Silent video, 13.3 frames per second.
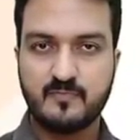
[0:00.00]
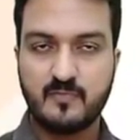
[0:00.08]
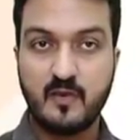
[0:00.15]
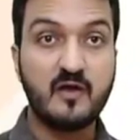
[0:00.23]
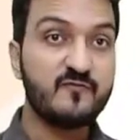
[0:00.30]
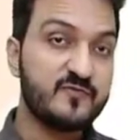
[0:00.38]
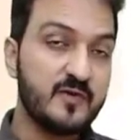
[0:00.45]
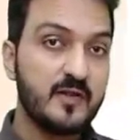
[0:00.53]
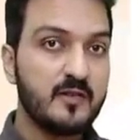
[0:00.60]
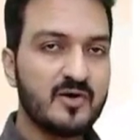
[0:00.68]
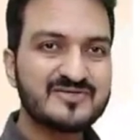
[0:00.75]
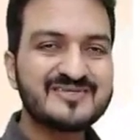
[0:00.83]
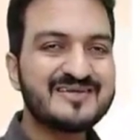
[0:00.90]
If
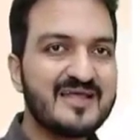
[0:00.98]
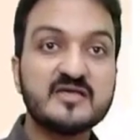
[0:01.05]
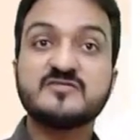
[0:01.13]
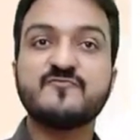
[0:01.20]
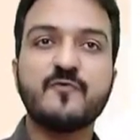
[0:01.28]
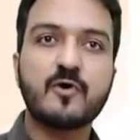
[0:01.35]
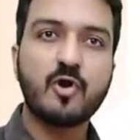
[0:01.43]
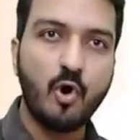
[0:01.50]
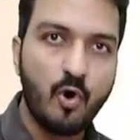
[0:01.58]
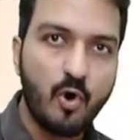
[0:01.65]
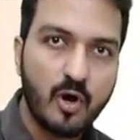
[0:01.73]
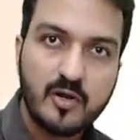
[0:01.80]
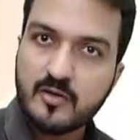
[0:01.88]
3,000 is for
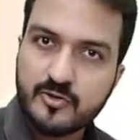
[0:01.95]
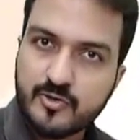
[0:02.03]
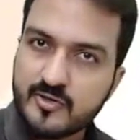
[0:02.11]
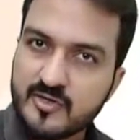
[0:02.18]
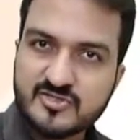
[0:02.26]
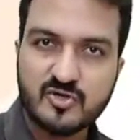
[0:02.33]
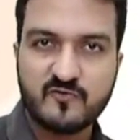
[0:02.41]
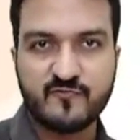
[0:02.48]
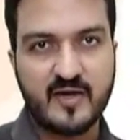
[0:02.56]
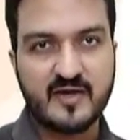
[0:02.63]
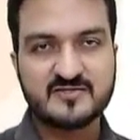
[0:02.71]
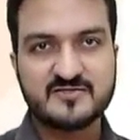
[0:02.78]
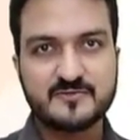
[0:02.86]
all units of
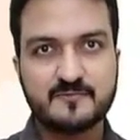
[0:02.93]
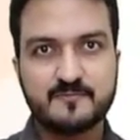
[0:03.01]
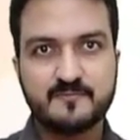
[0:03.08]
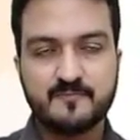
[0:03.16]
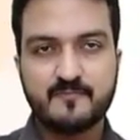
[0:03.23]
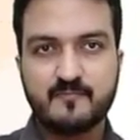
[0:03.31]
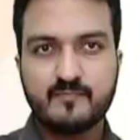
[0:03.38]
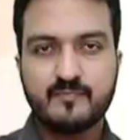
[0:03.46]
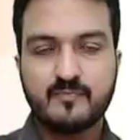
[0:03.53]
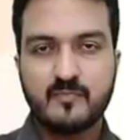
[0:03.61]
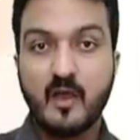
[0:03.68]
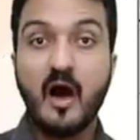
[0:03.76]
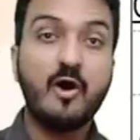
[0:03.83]
X,
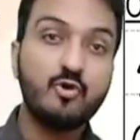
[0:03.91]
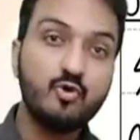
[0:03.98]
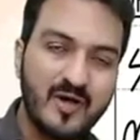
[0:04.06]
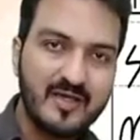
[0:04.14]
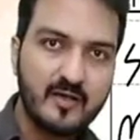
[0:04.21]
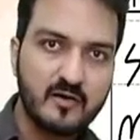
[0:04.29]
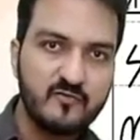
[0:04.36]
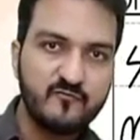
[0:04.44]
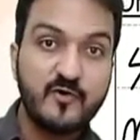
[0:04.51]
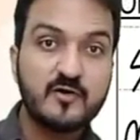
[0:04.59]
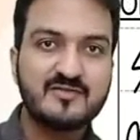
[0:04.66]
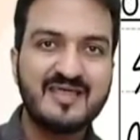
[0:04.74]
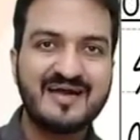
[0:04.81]
how do I
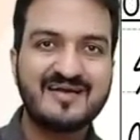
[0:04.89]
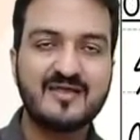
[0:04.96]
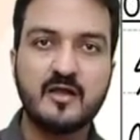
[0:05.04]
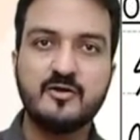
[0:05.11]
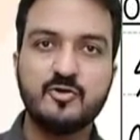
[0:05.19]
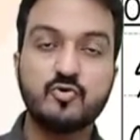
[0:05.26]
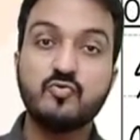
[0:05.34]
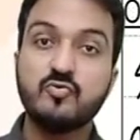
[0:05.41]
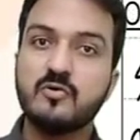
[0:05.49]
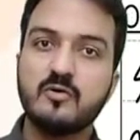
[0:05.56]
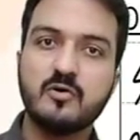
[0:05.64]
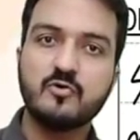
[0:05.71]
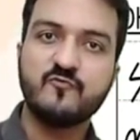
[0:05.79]
convert that into
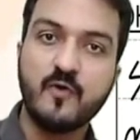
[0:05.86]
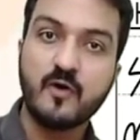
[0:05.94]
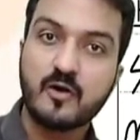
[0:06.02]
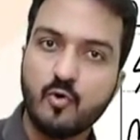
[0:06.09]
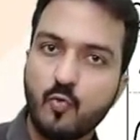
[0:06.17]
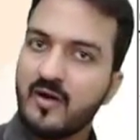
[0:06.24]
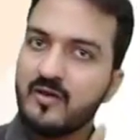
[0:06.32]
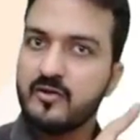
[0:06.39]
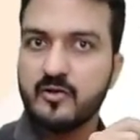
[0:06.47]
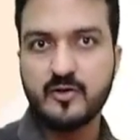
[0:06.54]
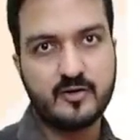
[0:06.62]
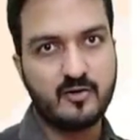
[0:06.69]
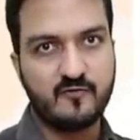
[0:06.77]
for 1
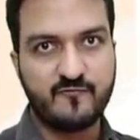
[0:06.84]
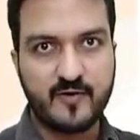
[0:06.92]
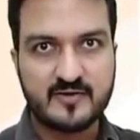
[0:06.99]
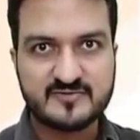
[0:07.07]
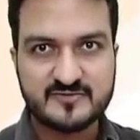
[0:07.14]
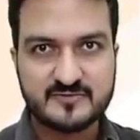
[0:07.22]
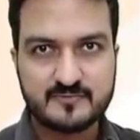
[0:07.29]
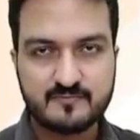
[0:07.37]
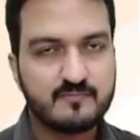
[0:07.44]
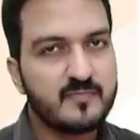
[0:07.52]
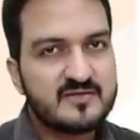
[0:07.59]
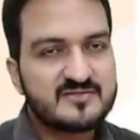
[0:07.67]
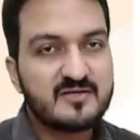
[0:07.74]
unit of X?
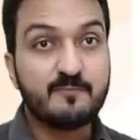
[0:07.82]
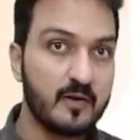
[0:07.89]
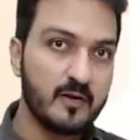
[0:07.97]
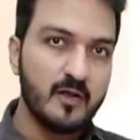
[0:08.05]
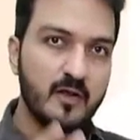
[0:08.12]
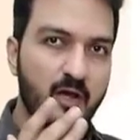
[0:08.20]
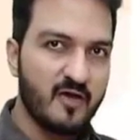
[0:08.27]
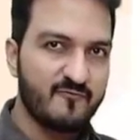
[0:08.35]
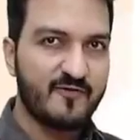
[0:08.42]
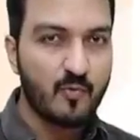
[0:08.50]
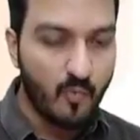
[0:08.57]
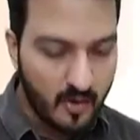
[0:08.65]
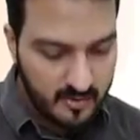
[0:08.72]
Simple. If I
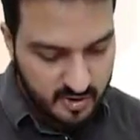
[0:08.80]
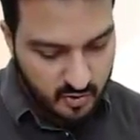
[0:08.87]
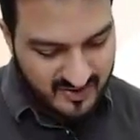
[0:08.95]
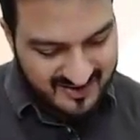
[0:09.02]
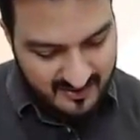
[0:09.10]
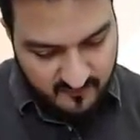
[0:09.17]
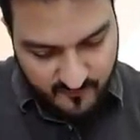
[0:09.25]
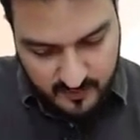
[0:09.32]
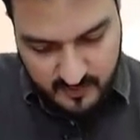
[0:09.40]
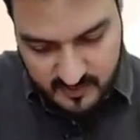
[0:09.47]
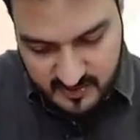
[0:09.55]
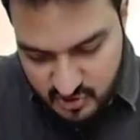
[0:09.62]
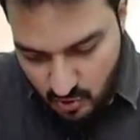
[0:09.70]
want to convert
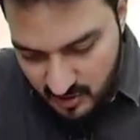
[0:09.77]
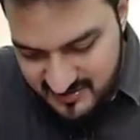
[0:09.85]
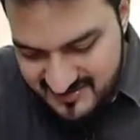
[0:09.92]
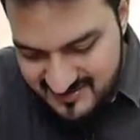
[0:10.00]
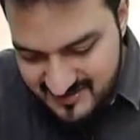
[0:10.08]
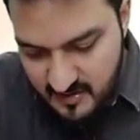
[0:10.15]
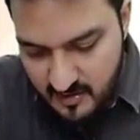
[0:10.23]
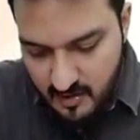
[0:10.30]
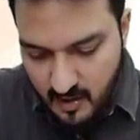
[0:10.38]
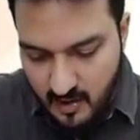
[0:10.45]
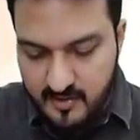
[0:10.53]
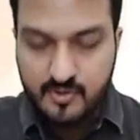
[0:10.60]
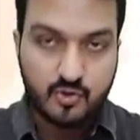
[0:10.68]
this cost
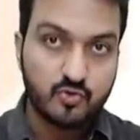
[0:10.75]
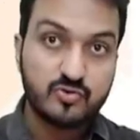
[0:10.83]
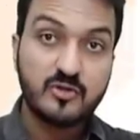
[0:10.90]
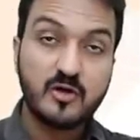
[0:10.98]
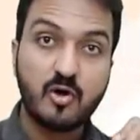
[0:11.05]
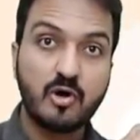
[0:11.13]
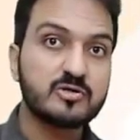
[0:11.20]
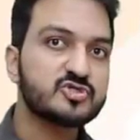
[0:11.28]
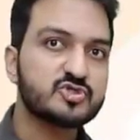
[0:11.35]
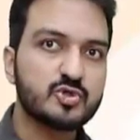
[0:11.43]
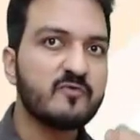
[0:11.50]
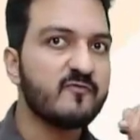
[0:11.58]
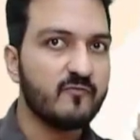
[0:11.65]
into the cost
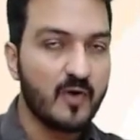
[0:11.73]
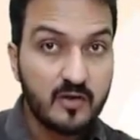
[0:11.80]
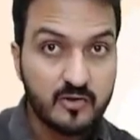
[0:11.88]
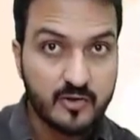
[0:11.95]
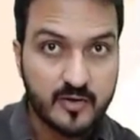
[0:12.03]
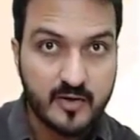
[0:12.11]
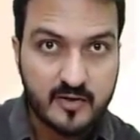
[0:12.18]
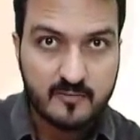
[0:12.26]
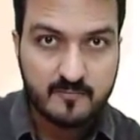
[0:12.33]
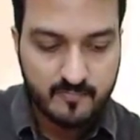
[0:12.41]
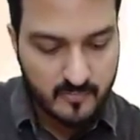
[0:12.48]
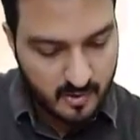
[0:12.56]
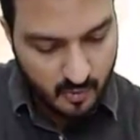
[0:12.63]
of 1 unit,
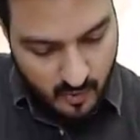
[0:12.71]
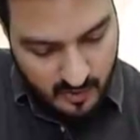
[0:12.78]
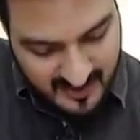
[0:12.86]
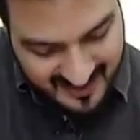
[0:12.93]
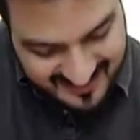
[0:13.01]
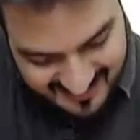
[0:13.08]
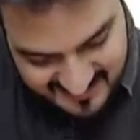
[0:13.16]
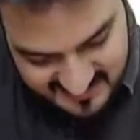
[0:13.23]
what I can